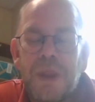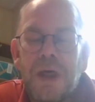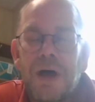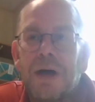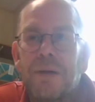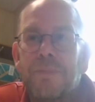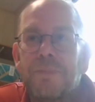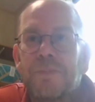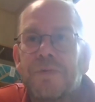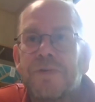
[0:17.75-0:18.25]

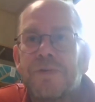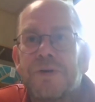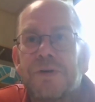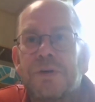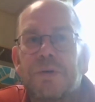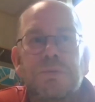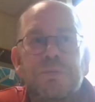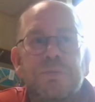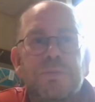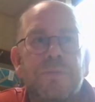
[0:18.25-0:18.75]
Um,
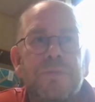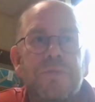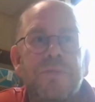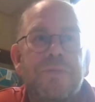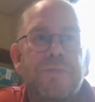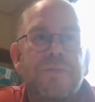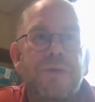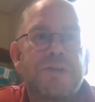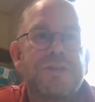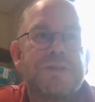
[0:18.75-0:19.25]
so
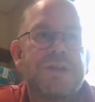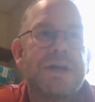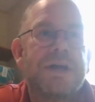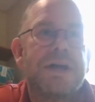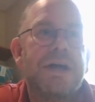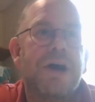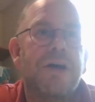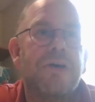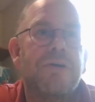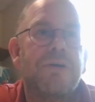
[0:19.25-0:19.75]

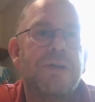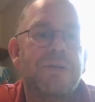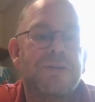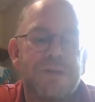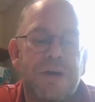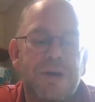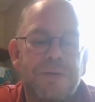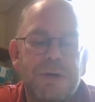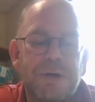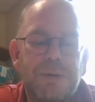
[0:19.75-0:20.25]
firstly, our, uh,
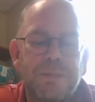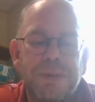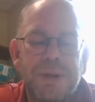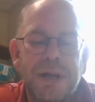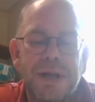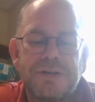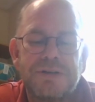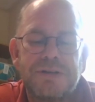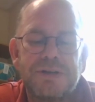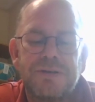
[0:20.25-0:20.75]
it's a real
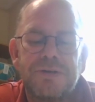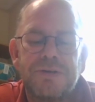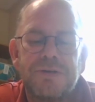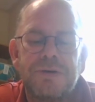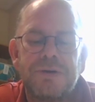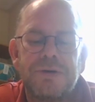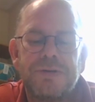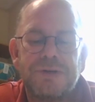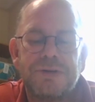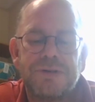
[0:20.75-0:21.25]
pleasure
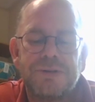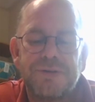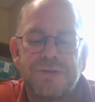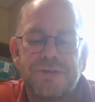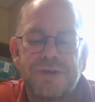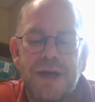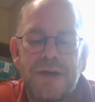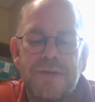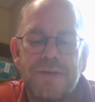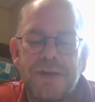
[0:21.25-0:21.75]
to introduce
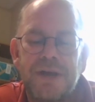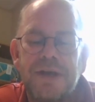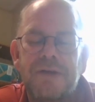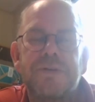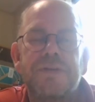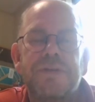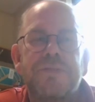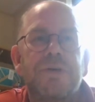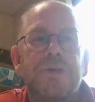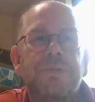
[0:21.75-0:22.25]
Seth
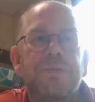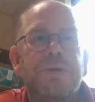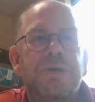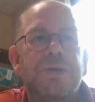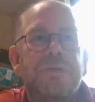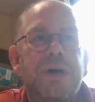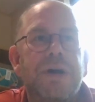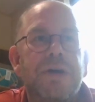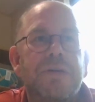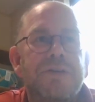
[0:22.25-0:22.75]
Davis from
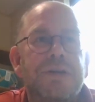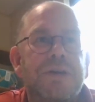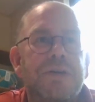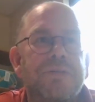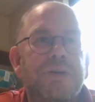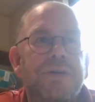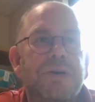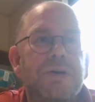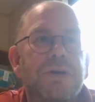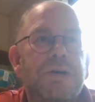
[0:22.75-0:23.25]
University
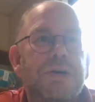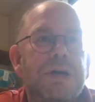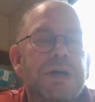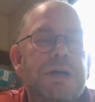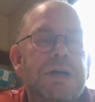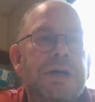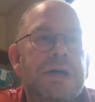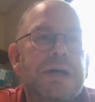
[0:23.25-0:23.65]
of York.